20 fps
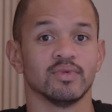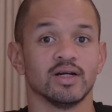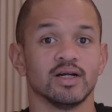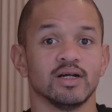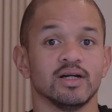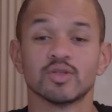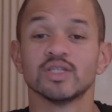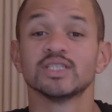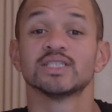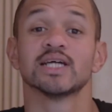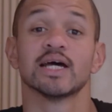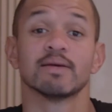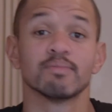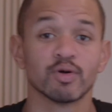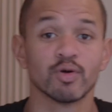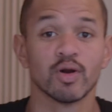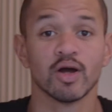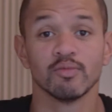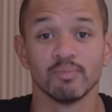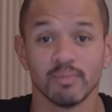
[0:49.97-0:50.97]
So this
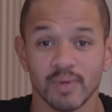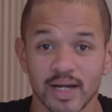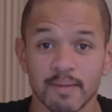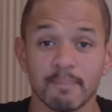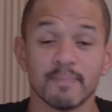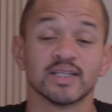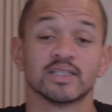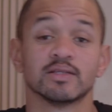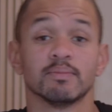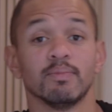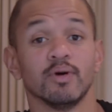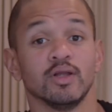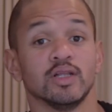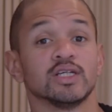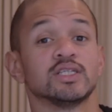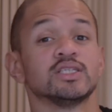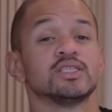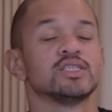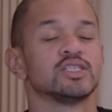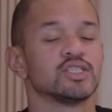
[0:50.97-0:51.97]
time around, my
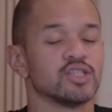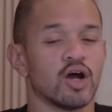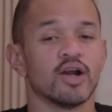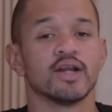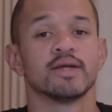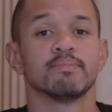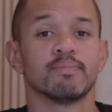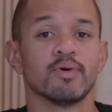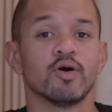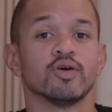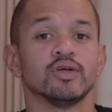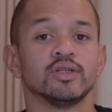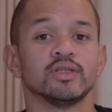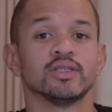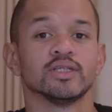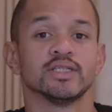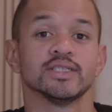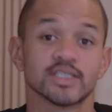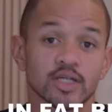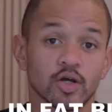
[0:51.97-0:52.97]
metabolic starting point
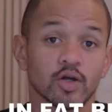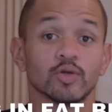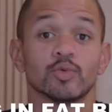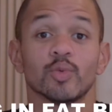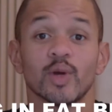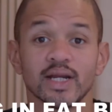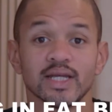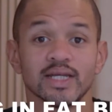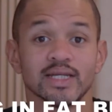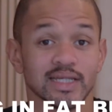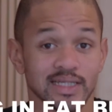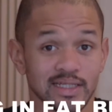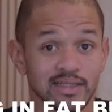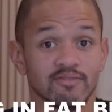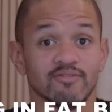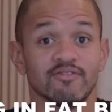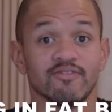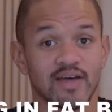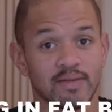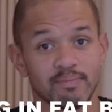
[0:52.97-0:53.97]
is already
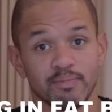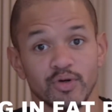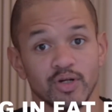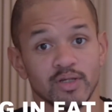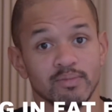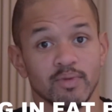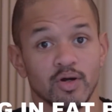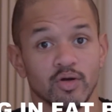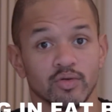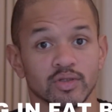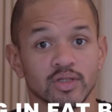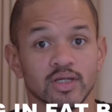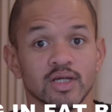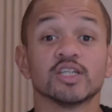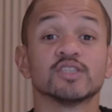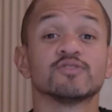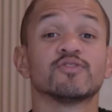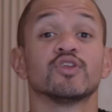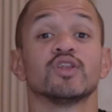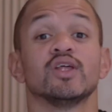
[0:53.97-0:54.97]
in fat burning mode,
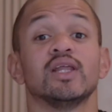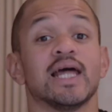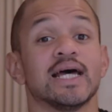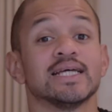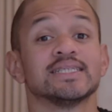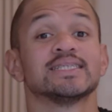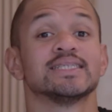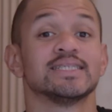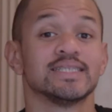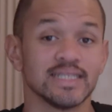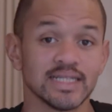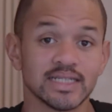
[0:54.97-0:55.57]
because for the last